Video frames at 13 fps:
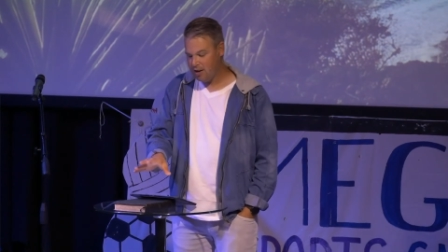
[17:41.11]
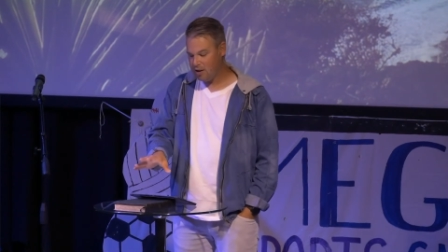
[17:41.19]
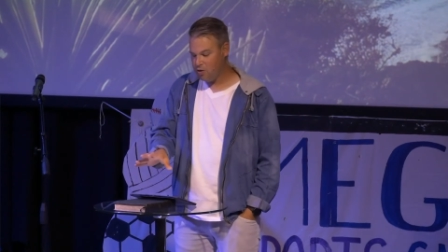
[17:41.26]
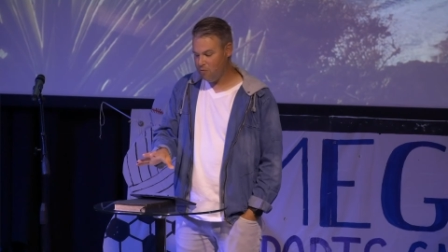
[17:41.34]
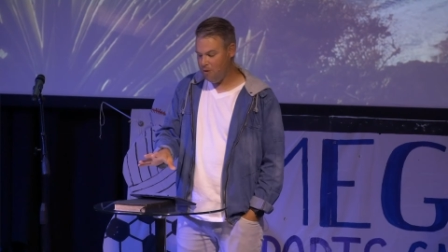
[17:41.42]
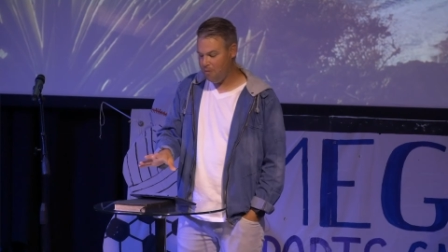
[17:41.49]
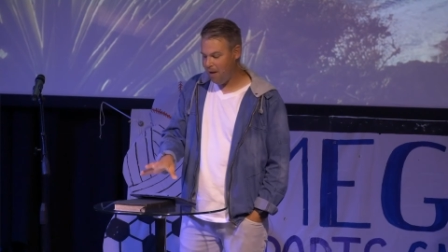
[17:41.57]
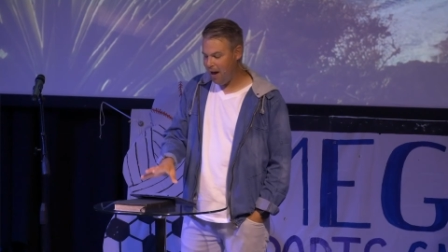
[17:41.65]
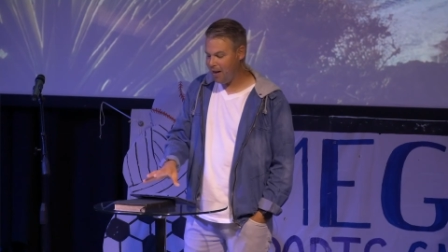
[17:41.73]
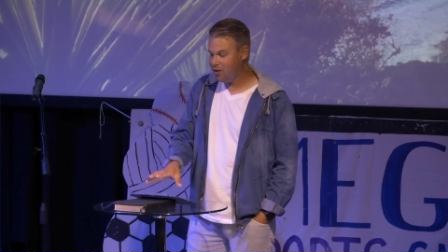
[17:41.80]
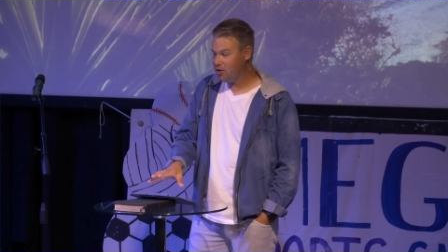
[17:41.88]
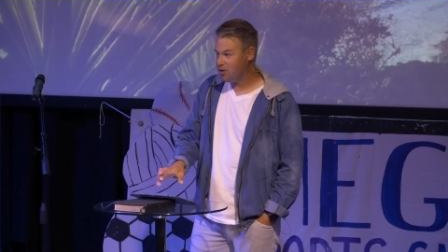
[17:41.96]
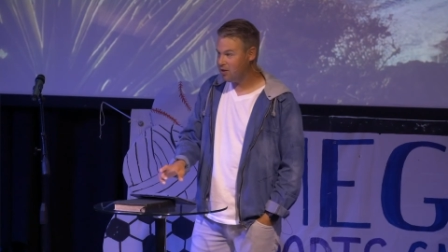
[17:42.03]
to
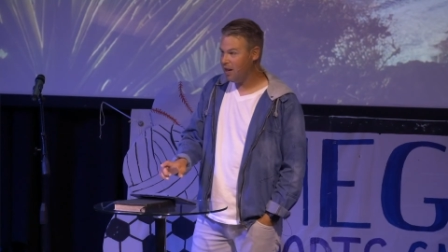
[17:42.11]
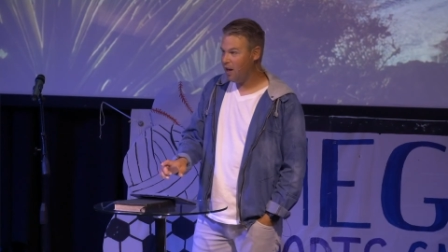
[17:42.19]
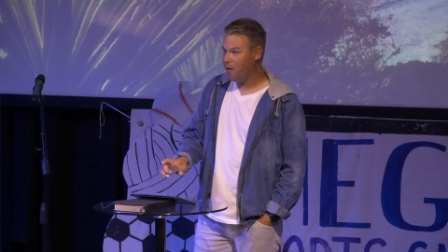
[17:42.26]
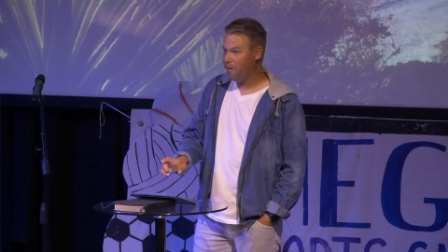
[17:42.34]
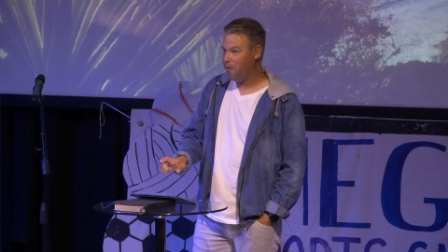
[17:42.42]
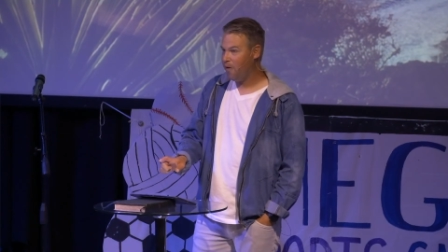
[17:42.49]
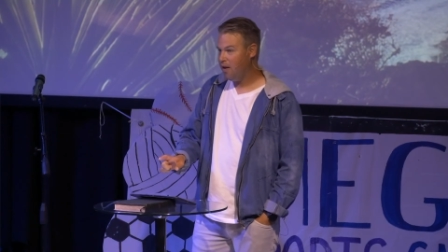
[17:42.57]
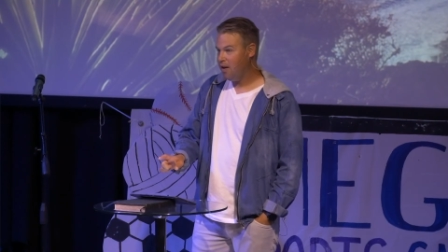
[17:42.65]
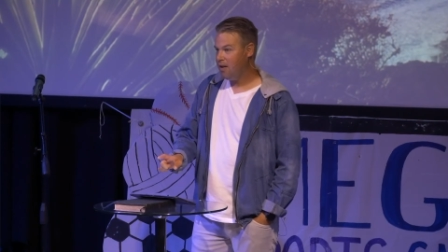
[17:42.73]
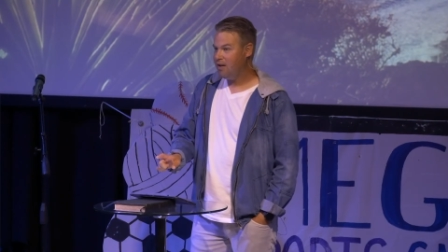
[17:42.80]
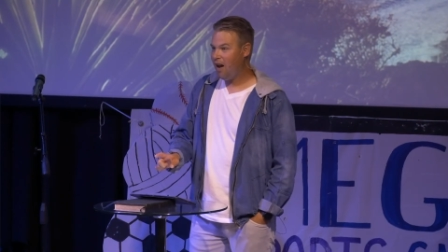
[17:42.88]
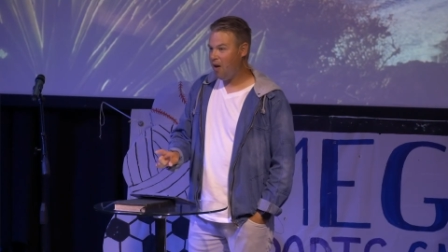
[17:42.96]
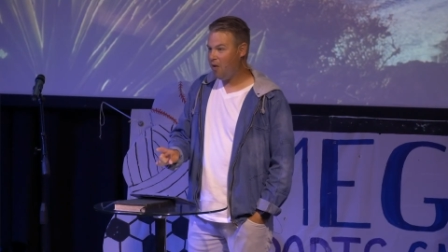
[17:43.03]
remind yourself
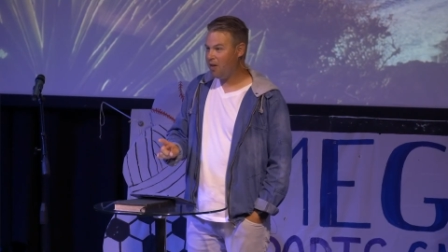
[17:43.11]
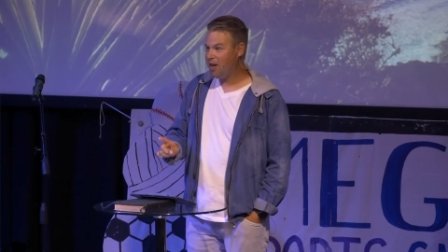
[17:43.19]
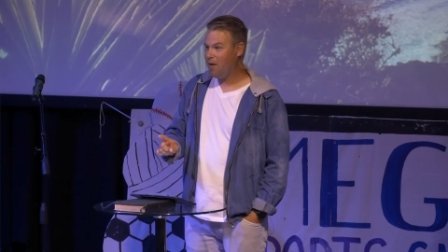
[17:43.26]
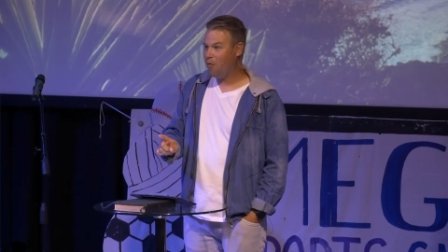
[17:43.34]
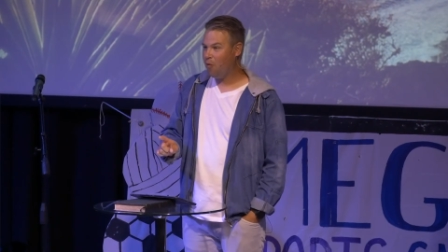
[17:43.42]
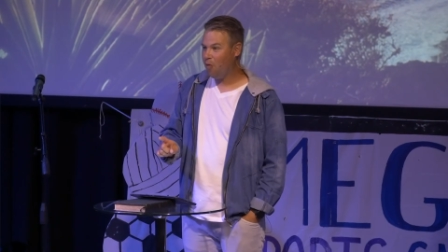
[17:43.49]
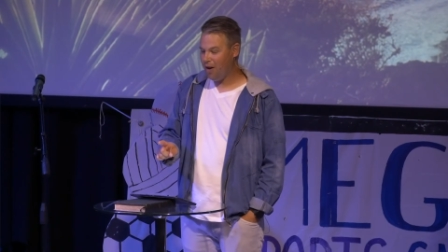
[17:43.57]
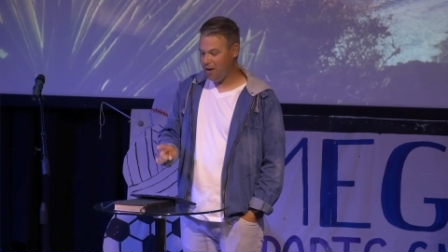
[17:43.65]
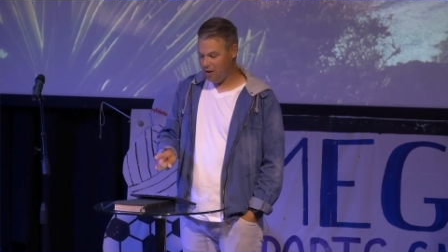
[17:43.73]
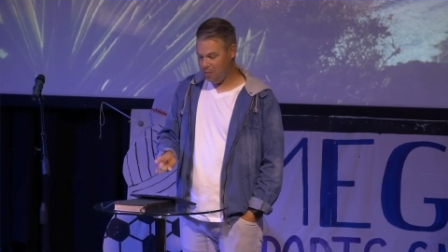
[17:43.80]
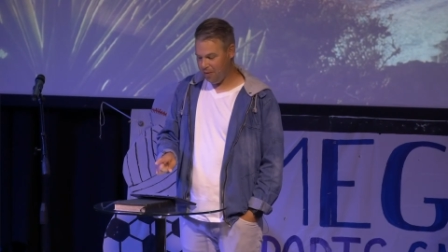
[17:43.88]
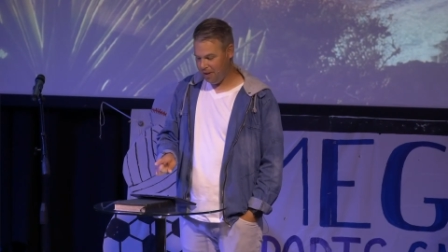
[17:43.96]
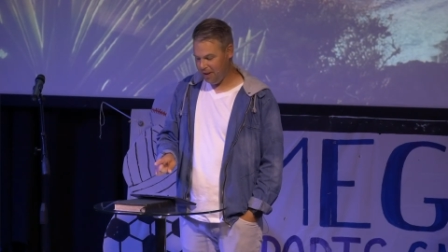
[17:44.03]
not only of what
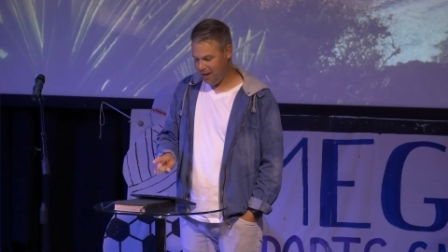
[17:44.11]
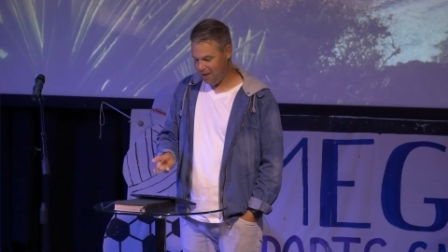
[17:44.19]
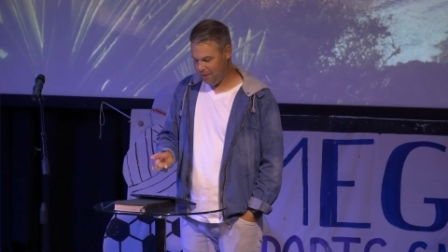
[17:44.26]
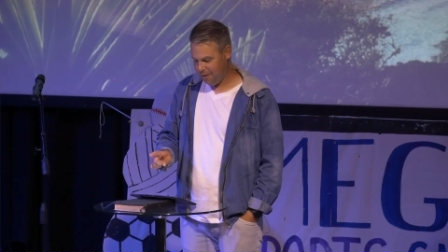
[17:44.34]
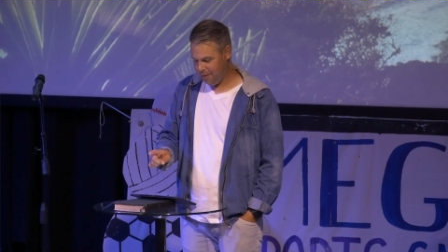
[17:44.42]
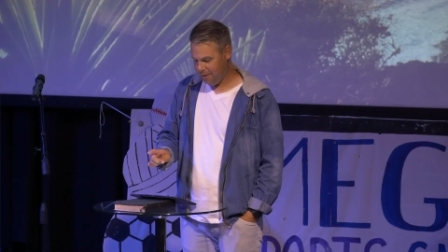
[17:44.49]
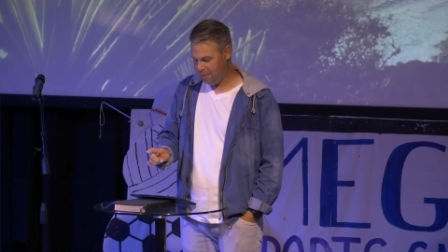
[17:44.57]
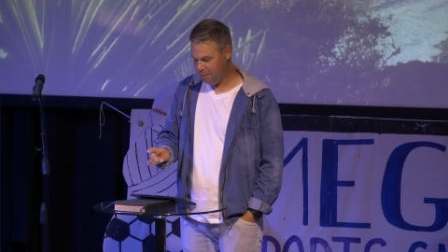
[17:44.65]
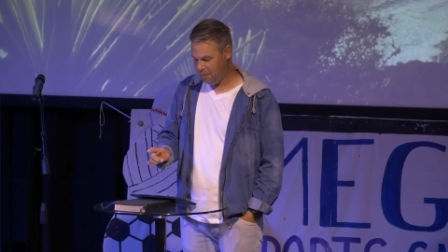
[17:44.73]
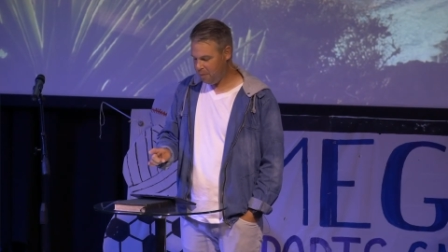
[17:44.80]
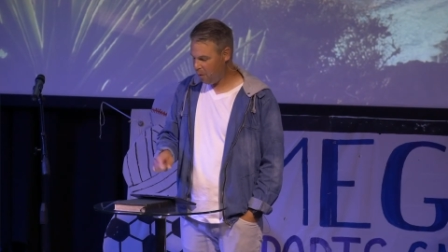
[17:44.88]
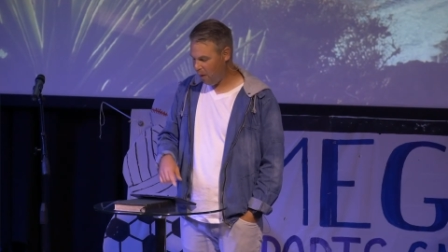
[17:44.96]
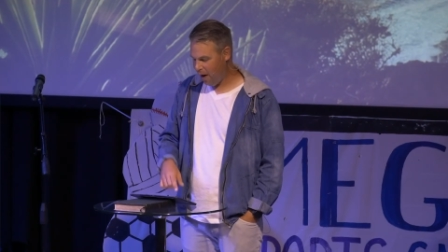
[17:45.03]
you believe,
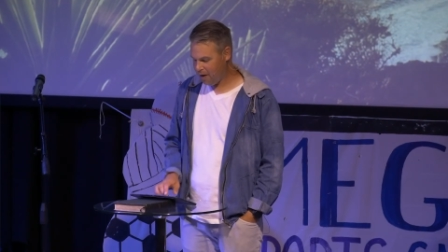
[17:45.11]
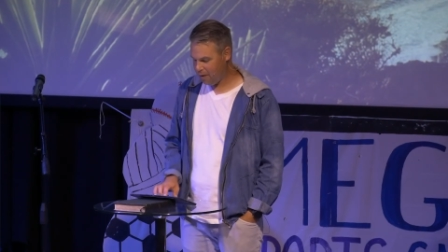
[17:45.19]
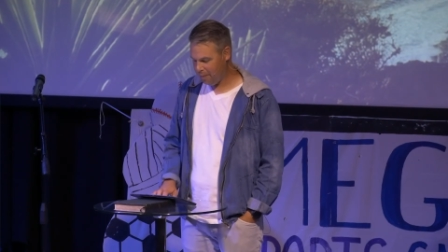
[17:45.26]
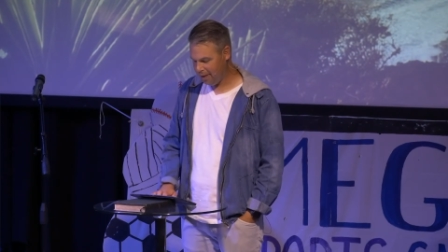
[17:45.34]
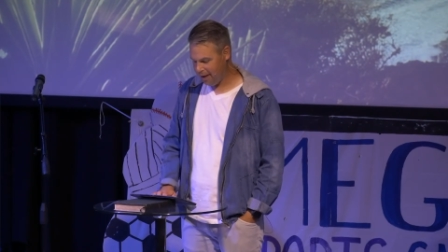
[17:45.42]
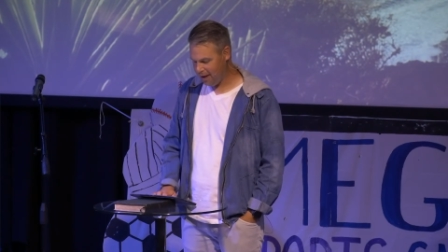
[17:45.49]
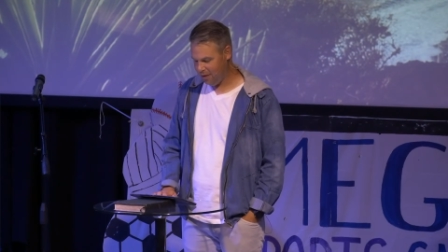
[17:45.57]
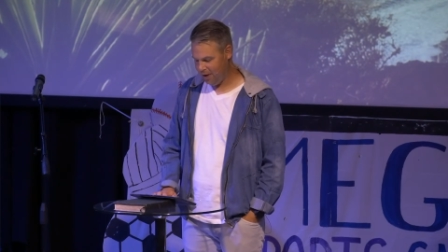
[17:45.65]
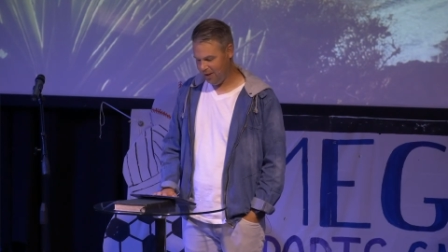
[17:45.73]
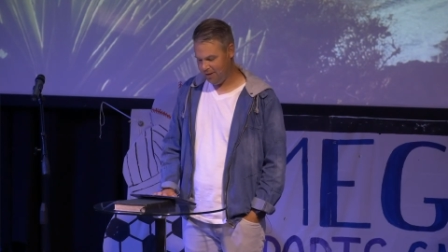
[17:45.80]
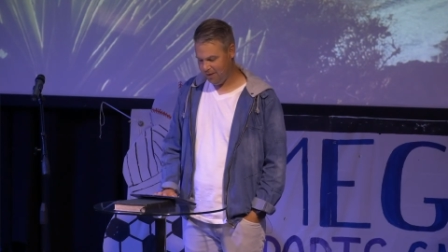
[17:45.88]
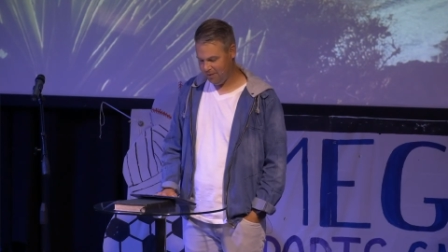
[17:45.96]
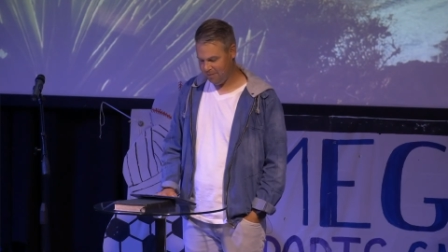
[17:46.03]
but why you believe
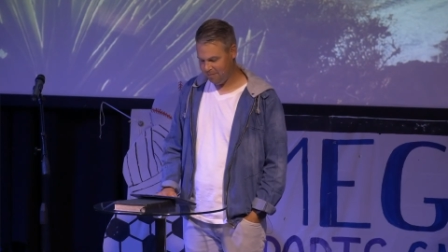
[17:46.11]
it.